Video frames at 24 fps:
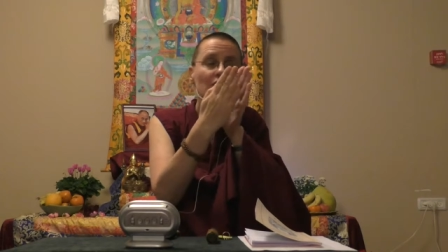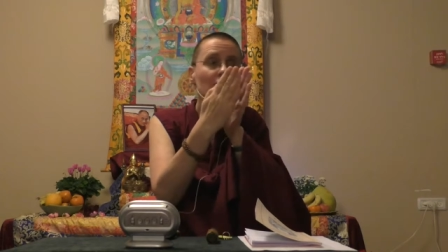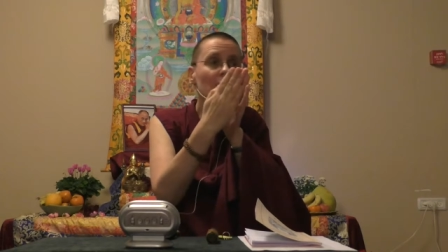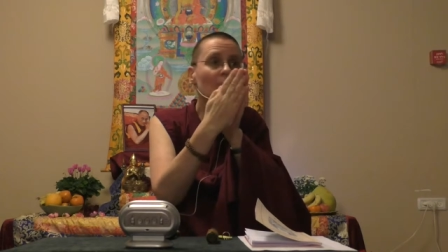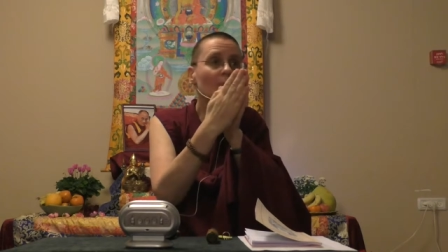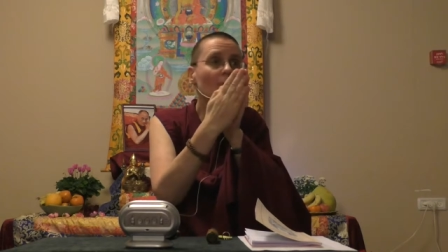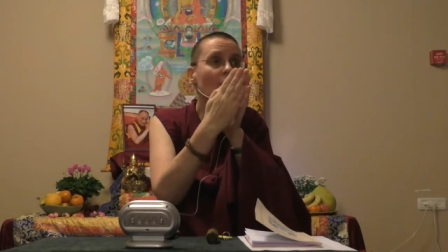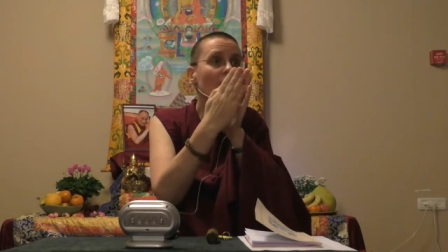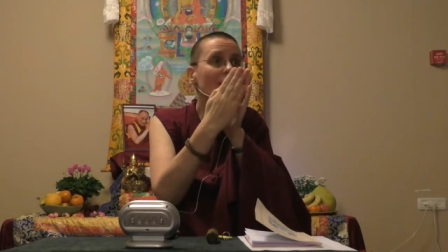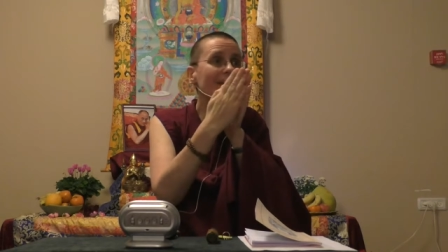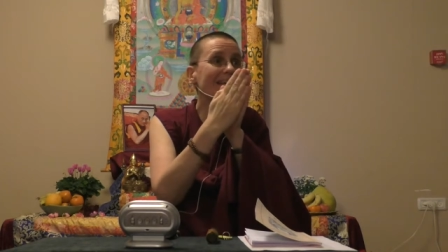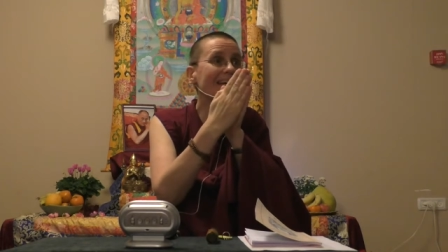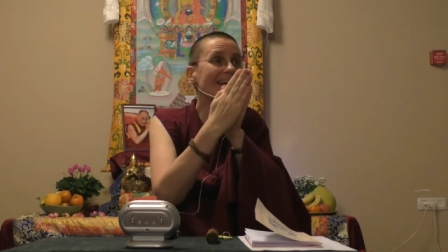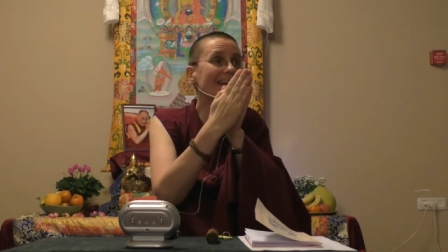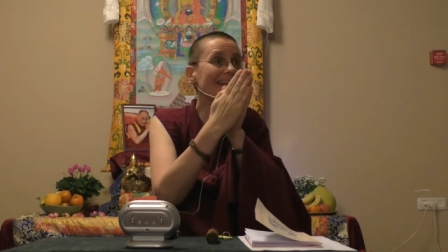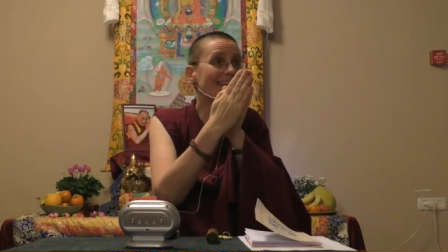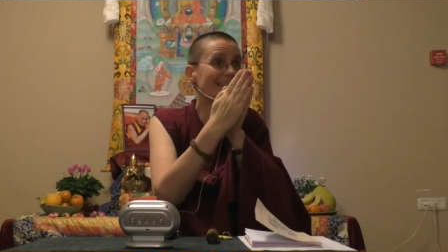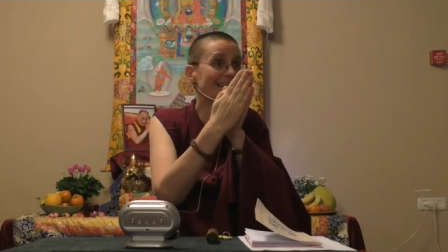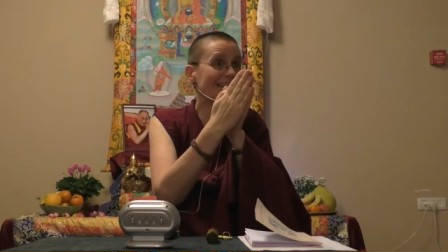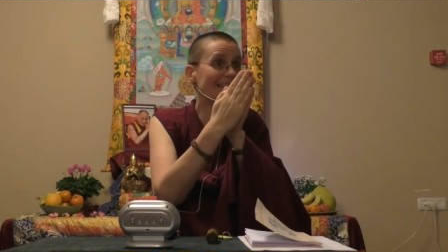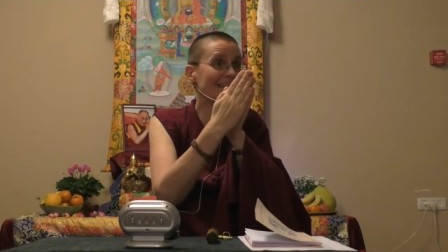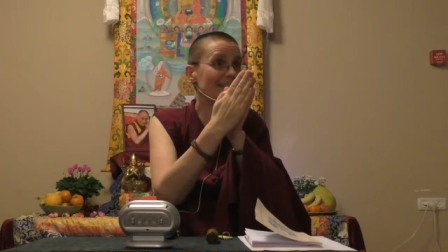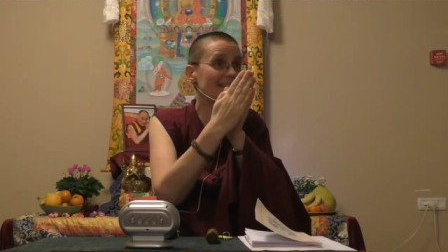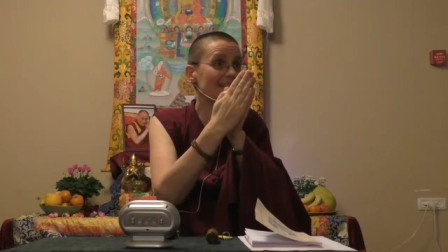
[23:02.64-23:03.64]
and your body are
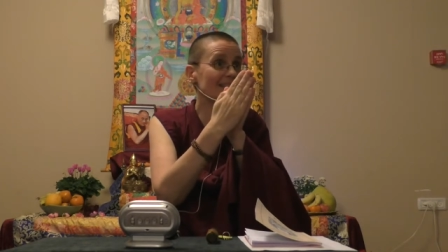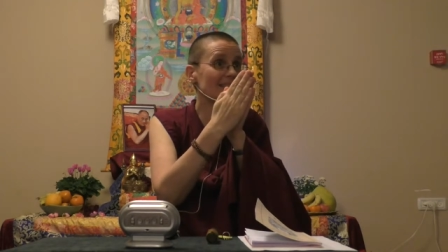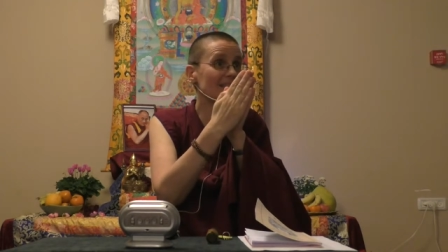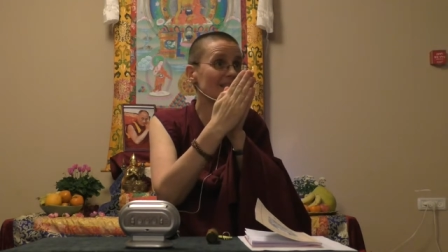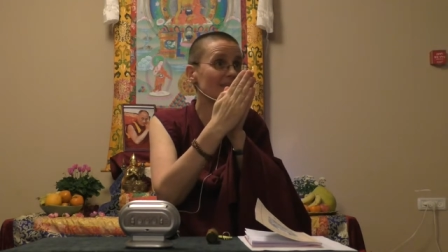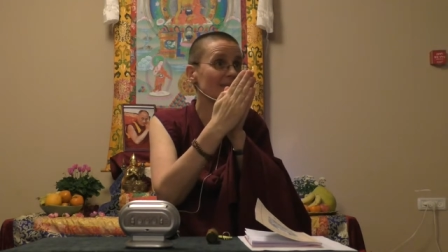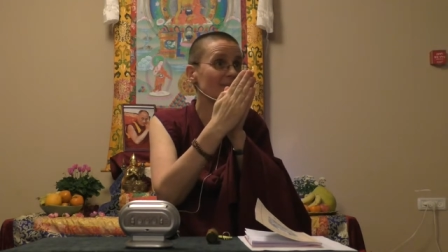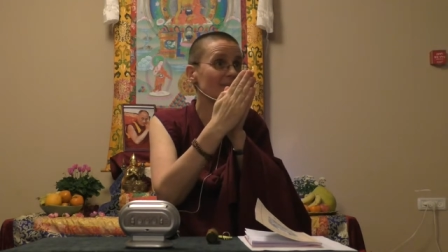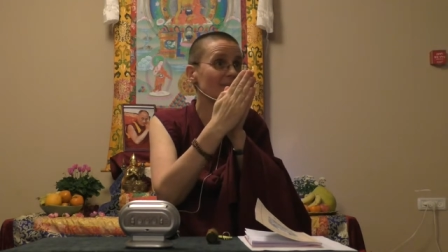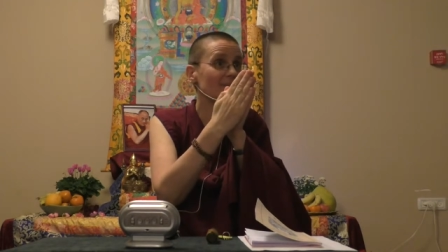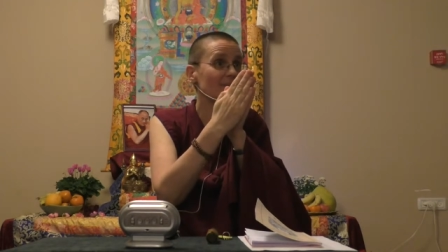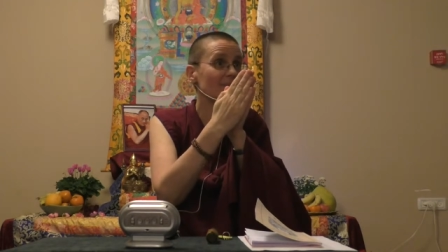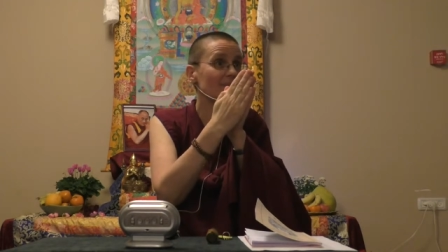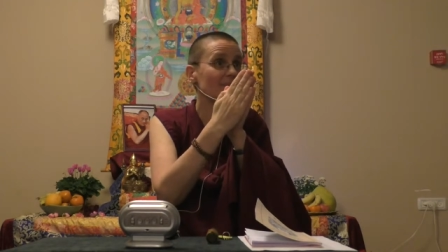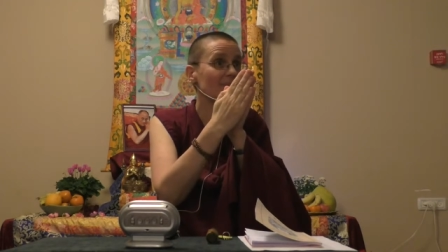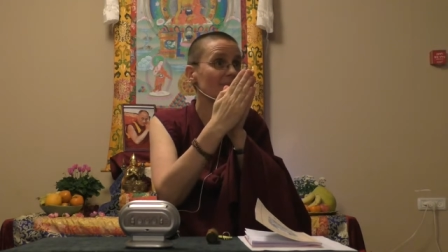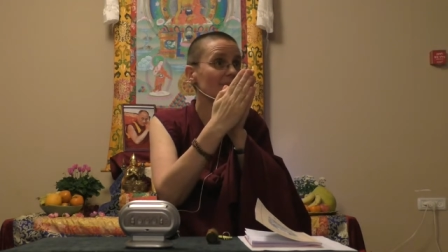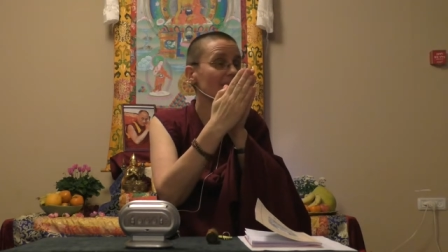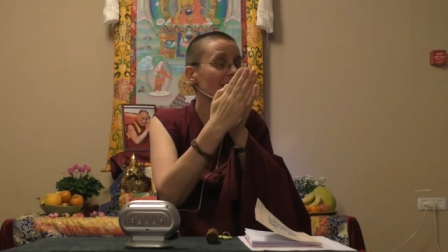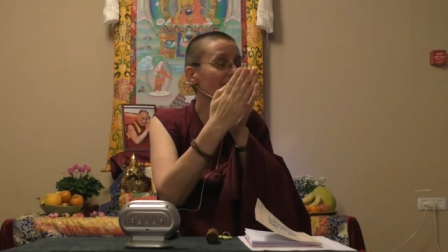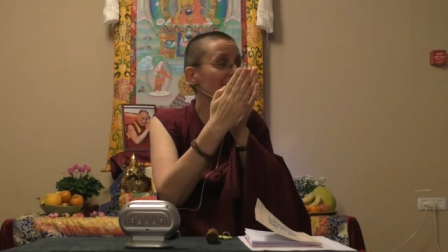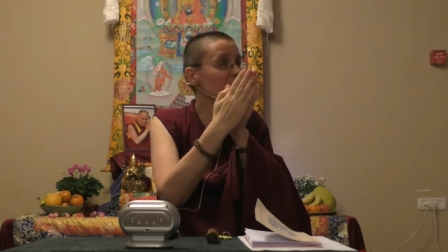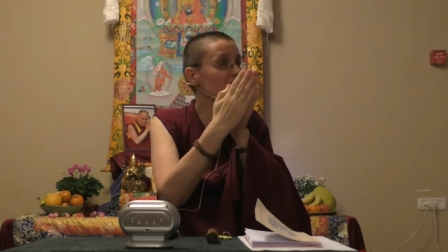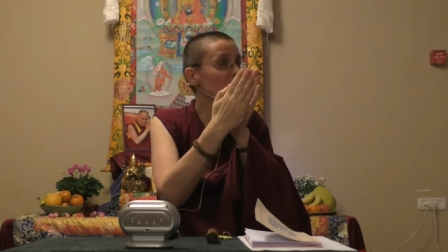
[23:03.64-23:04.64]
linked,
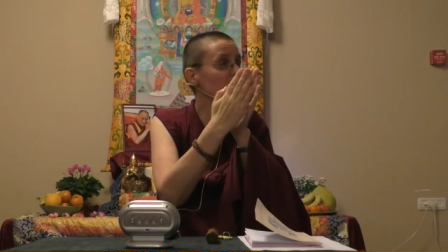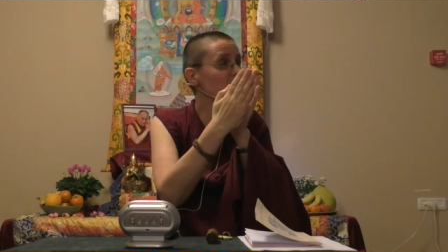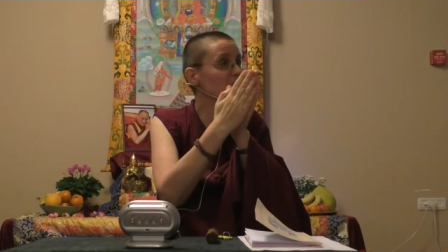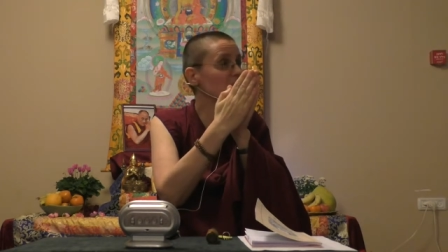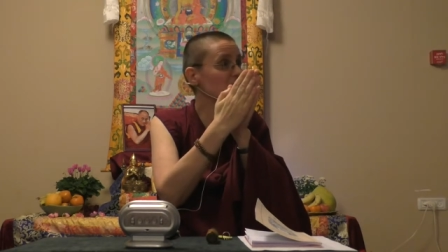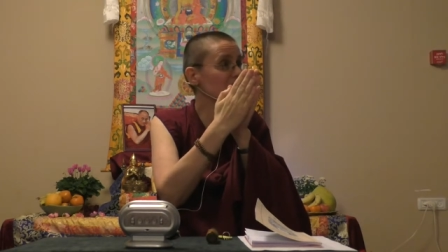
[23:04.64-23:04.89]
and you